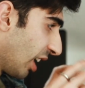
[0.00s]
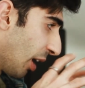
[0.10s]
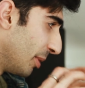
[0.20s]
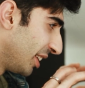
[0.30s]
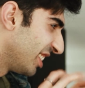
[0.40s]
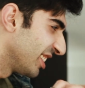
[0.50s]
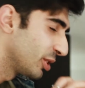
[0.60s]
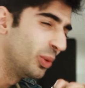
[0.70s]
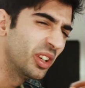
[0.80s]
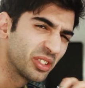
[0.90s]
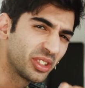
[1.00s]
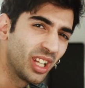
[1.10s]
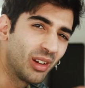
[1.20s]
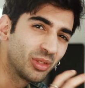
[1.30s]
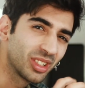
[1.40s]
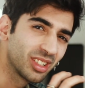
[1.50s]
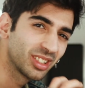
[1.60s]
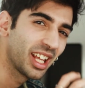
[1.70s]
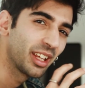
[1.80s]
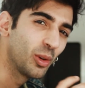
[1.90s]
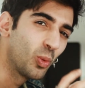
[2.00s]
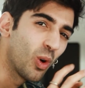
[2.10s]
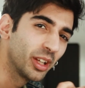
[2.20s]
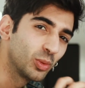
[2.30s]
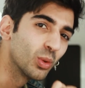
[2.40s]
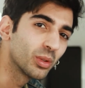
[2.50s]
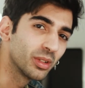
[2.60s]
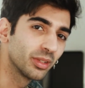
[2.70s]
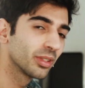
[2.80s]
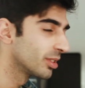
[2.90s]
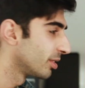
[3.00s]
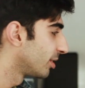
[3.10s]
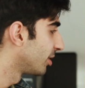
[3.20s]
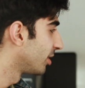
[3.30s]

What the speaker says: I'll make this weird sounds like the White Walkers.